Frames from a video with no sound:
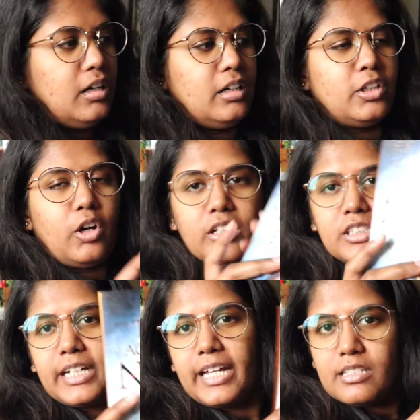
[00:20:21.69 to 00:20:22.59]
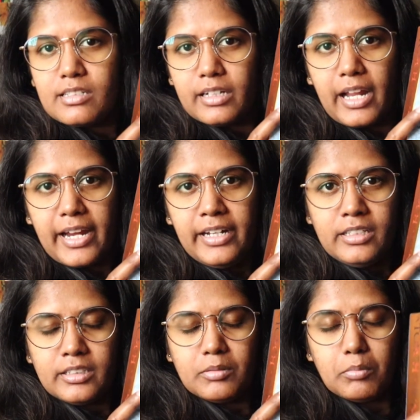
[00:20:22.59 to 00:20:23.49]
A Torch Against the
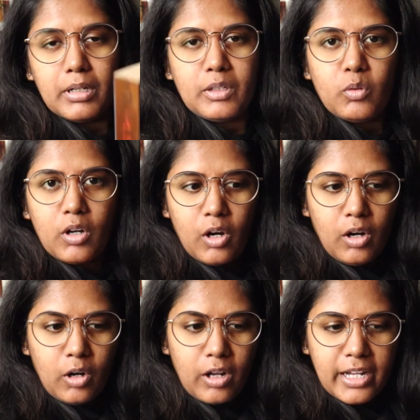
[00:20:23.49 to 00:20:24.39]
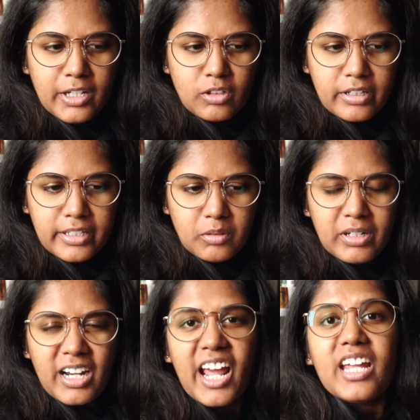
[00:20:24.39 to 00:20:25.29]
Night, but all I could read
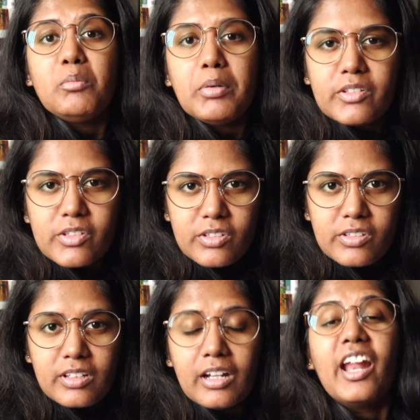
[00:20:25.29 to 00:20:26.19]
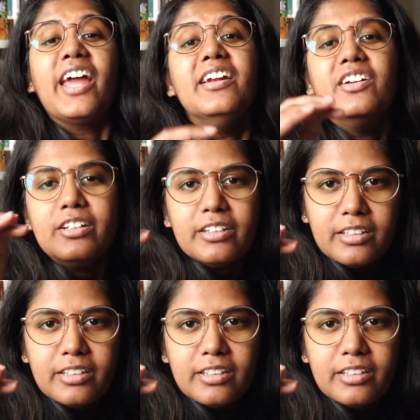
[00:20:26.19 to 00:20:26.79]
were 9 pages, and